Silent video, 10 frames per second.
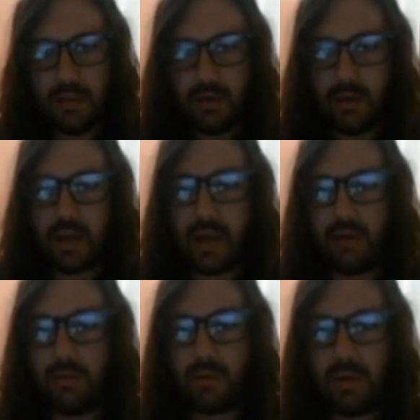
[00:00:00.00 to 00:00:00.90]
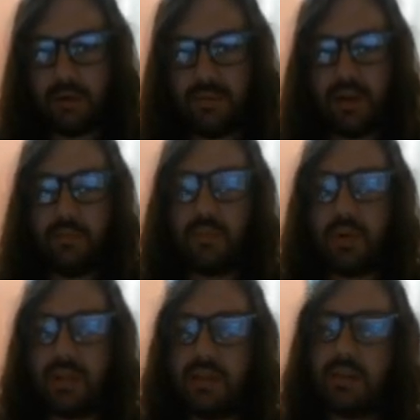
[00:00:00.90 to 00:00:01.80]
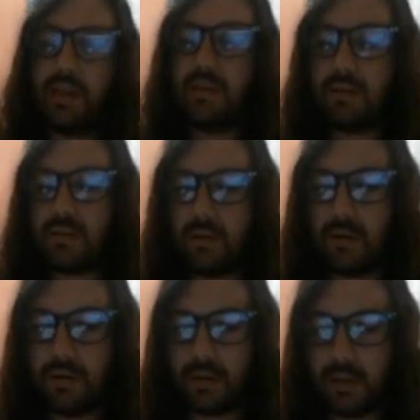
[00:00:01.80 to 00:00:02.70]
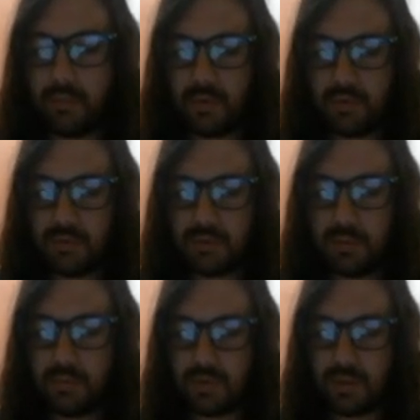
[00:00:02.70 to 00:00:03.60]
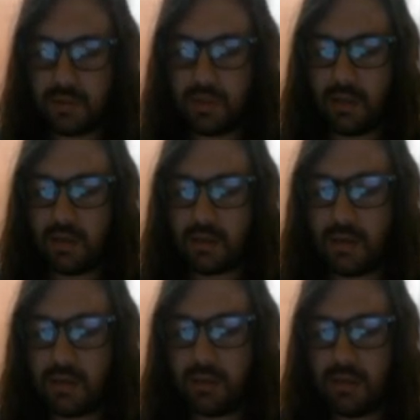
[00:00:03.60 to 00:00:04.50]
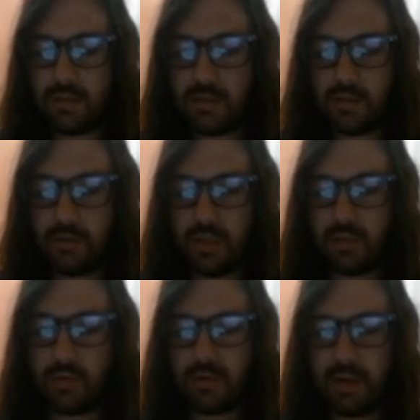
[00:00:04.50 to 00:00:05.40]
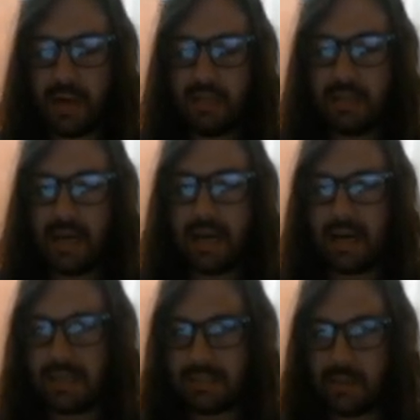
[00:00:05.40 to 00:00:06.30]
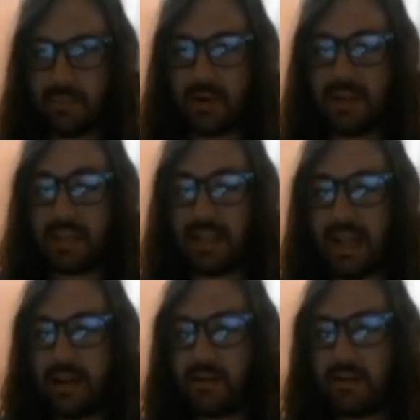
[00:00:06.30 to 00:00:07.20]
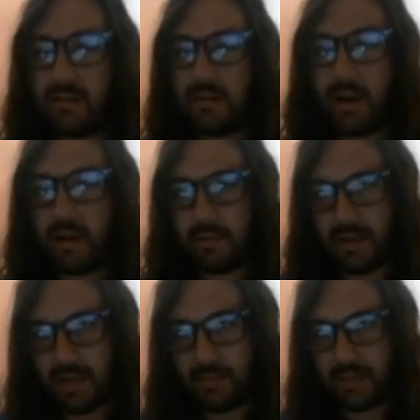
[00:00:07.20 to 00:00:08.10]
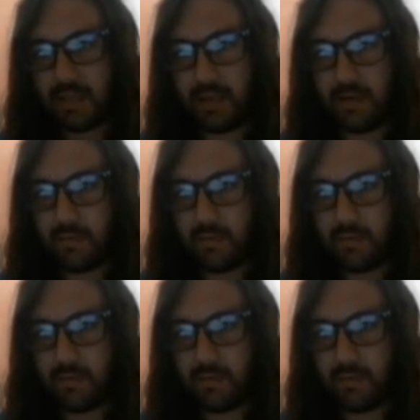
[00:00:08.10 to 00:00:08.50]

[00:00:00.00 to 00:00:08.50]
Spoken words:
Okay, one of the important things, or the most important thing, is you need to create a separate layer. I already have it here,